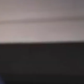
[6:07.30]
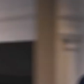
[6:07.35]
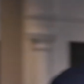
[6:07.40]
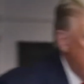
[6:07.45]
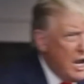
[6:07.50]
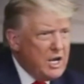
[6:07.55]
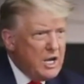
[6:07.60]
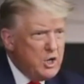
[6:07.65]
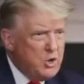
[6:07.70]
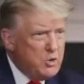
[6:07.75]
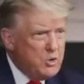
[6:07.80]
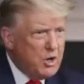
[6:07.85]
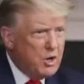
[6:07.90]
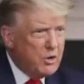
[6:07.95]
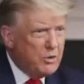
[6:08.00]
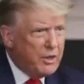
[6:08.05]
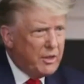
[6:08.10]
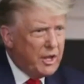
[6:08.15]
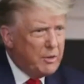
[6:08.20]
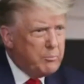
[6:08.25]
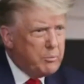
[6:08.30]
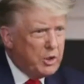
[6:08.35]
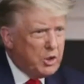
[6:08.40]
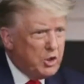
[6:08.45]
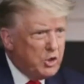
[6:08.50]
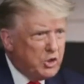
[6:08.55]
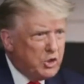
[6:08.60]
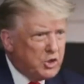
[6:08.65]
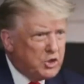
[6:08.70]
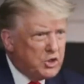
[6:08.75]
further, and you know that, but
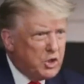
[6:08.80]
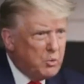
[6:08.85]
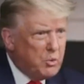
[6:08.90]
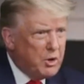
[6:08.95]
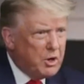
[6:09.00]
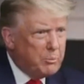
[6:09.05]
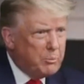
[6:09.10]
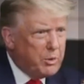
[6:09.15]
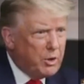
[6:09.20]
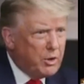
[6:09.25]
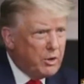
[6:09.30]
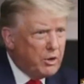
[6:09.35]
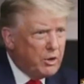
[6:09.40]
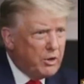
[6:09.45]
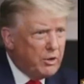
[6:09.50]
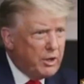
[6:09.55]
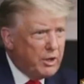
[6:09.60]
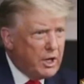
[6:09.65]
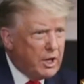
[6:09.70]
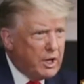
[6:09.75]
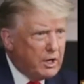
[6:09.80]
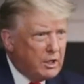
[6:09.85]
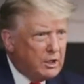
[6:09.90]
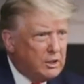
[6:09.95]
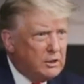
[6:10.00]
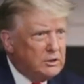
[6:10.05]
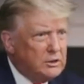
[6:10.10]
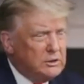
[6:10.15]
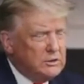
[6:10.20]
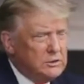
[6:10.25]
you just don't want to no. put it on the
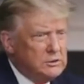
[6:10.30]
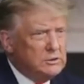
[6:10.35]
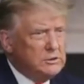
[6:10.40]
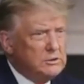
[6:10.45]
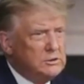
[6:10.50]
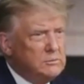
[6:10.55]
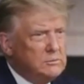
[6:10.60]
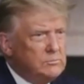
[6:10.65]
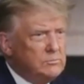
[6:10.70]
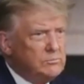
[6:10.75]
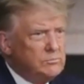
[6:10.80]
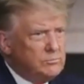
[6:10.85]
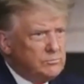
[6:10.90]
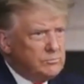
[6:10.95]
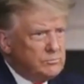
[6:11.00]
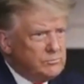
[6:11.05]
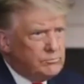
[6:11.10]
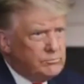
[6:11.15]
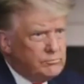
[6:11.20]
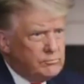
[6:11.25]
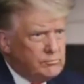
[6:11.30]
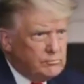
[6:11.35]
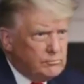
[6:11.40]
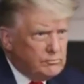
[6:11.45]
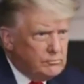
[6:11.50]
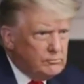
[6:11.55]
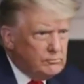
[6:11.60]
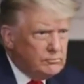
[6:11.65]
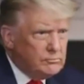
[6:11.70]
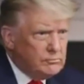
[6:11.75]
air. As a matter of fact, I
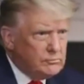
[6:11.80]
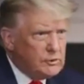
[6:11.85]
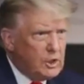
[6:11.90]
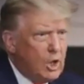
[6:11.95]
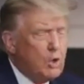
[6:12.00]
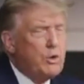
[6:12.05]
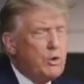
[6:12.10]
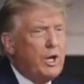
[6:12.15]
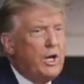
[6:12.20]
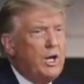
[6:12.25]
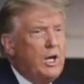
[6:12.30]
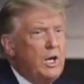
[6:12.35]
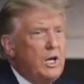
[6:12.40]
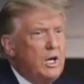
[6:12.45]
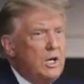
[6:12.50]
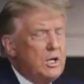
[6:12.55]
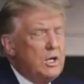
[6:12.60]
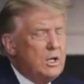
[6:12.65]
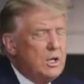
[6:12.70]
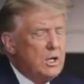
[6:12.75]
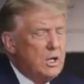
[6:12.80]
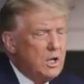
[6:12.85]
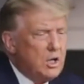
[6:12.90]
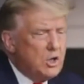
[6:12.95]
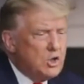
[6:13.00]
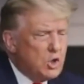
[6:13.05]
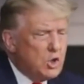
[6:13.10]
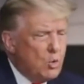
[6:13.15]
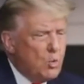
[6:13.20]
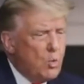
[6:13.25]
don't know that. Okay. And you're
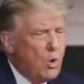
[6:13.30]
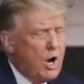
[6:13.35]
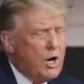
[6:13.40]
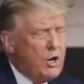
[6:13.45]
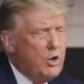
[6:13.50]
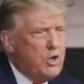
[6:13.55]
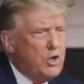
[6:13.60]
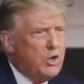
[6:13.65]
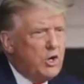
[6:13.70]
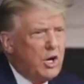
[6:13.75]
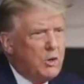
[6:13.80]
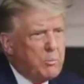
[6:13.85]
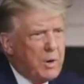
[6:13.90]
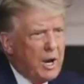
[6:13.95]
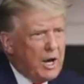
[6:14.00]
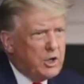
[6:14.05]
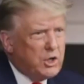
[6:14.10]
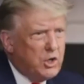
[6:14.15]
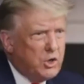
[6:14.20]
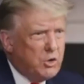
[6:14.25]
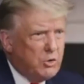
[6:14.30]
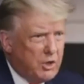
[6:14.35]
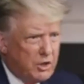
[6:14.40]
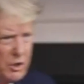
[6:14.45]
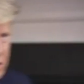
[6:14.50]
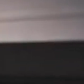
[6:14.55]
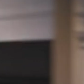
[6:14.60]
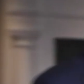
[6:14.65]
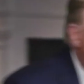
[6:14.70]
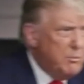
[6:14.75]
out So there. why don't you get back to your
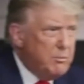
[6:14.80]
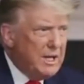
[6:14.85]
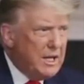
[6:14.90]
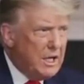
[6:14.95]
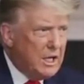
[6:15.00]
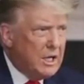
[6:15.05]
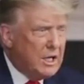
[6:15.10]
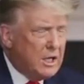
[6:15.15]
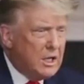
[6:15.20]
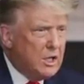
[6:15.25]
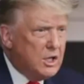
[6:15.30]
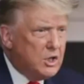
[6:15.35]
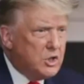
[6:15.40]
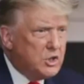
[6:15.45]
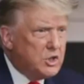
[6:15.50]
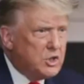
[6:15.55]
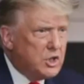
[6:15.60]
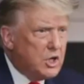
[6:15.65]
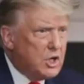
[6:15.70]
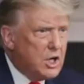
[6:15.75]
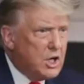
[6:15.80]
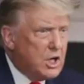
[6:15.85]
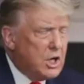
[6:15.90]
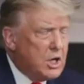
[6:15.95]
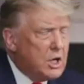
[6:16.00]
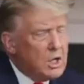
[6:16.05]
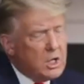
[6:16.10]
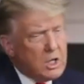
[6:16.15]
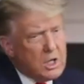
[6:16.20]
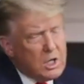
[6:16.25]
interview? The media is
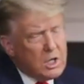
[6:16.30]
uh,